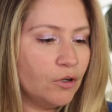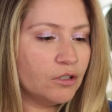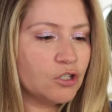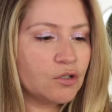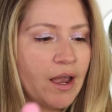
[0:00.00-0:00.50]

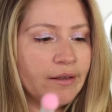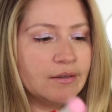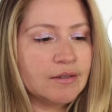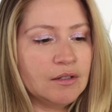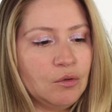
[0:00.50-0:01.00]
gonna try
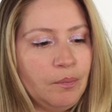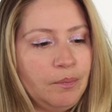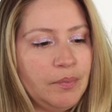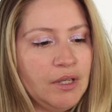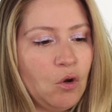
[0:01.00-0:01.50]
this little
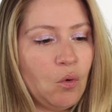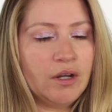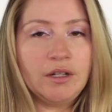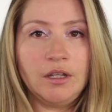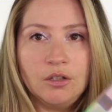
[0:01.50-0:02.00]
pink
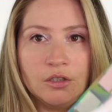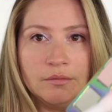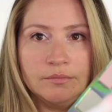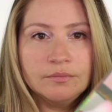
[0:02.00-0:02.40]
one here